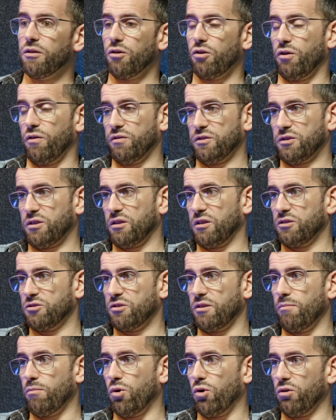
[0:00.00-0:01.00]
obviously there's
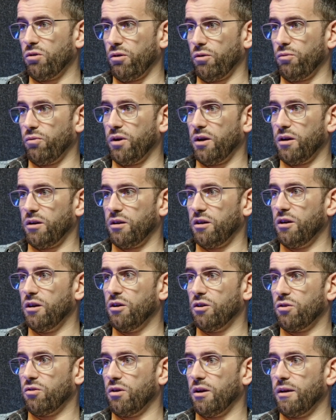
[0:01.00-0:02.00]
the model where
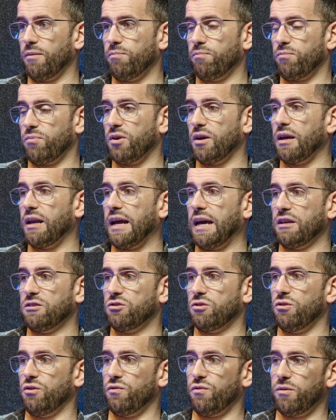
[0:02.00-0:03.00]
you're going to progress
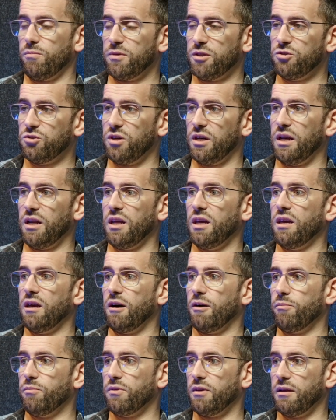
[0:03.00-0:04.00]
through from a trainee
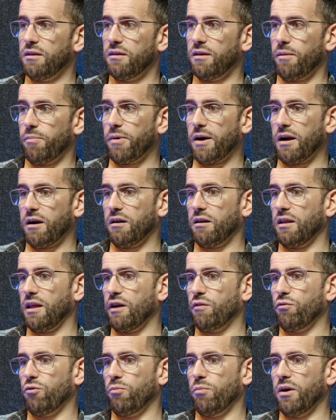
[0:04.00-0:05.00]
up into a partner
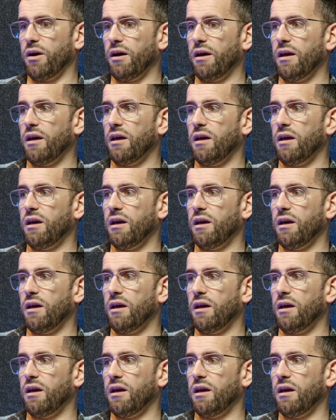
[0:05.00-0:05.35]
level, but